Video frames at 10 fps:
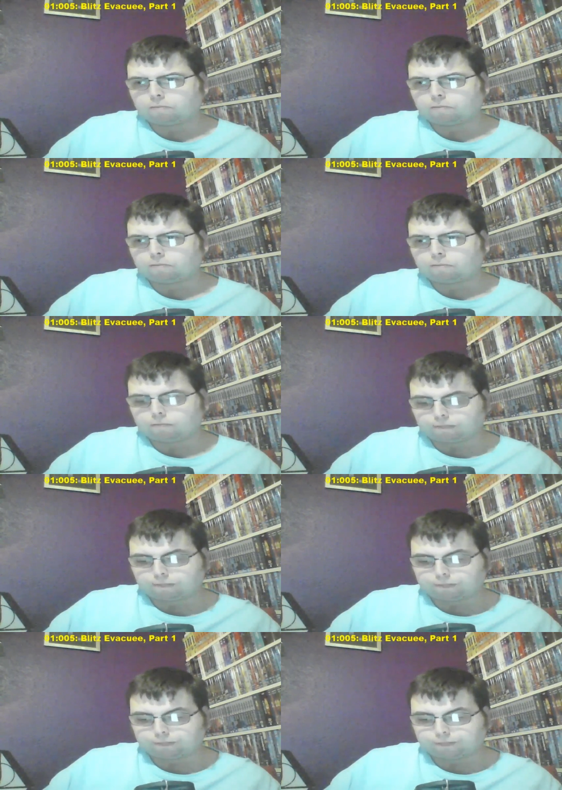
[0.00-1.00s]

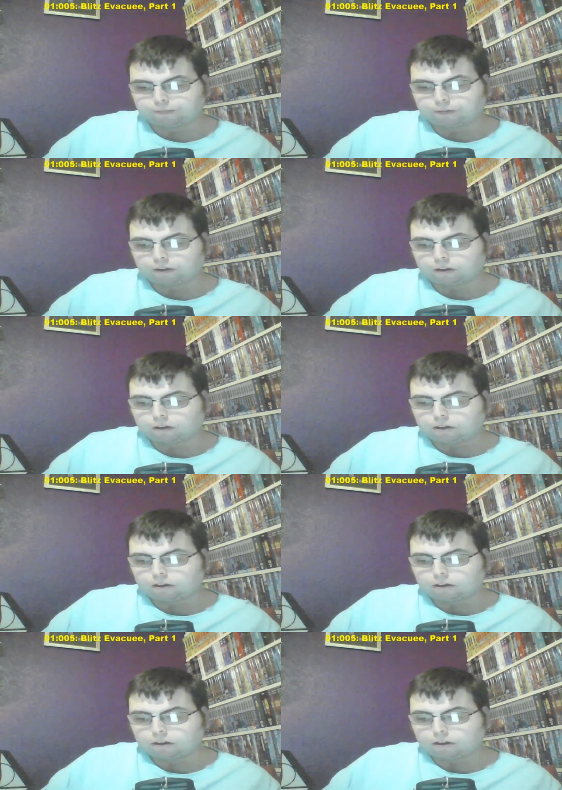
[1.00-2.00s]

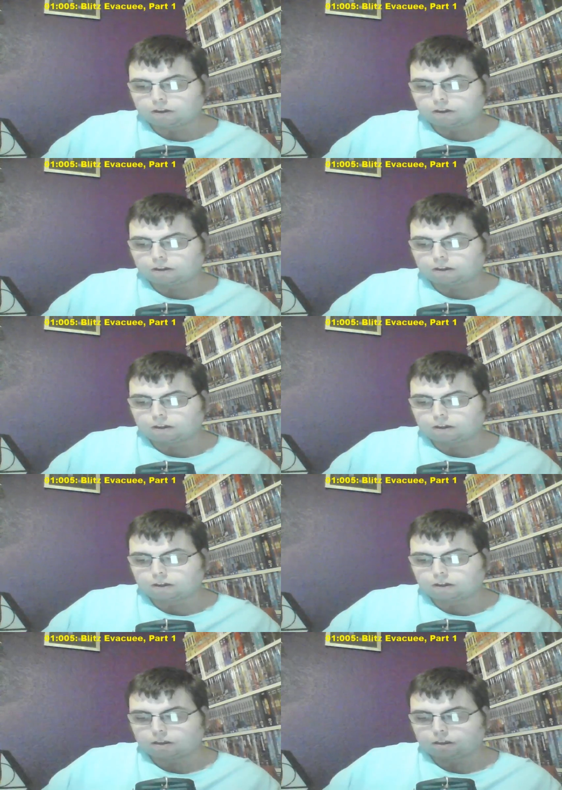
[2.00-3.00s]

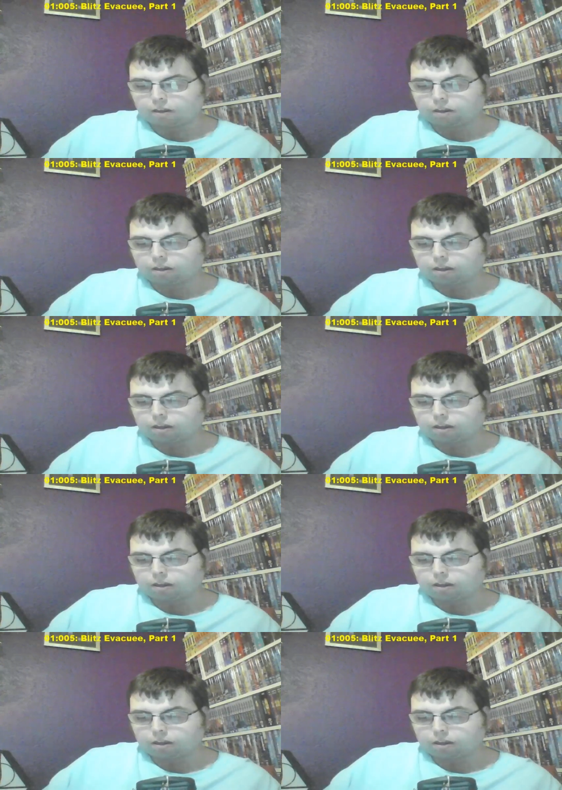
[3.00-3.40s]
[no speech]